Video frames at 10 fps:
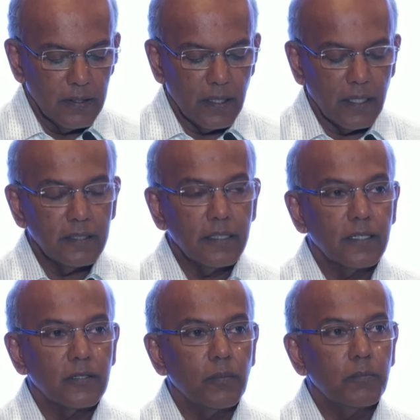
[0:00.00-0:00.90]
rather
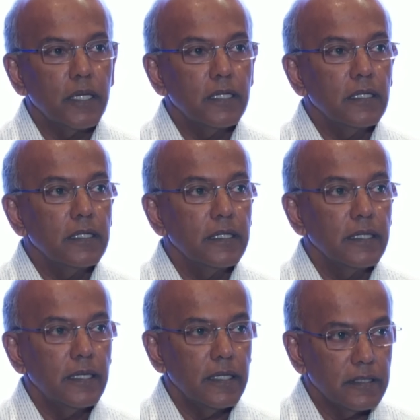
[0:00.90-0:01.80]
than completely
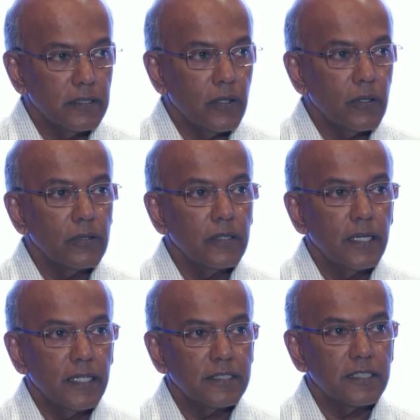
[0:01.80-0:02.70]
ignore
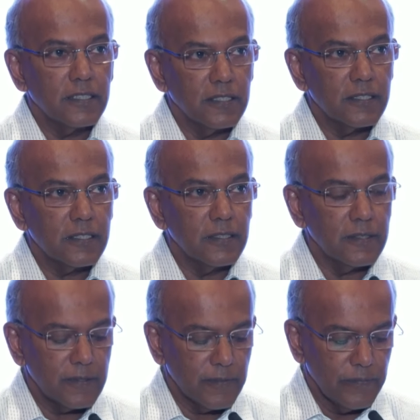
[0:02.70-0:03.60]
its
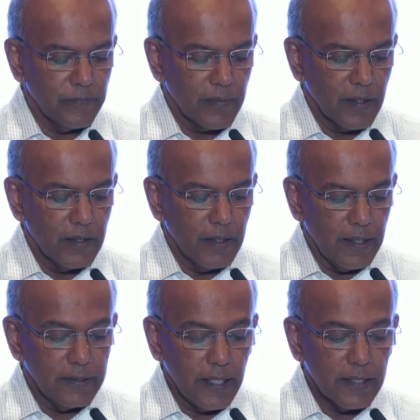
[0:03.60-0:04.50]
existence.
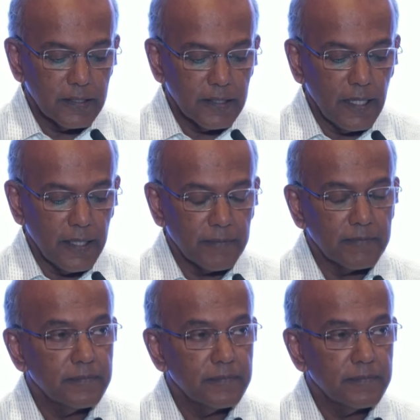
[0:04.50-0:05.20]
And that is telling.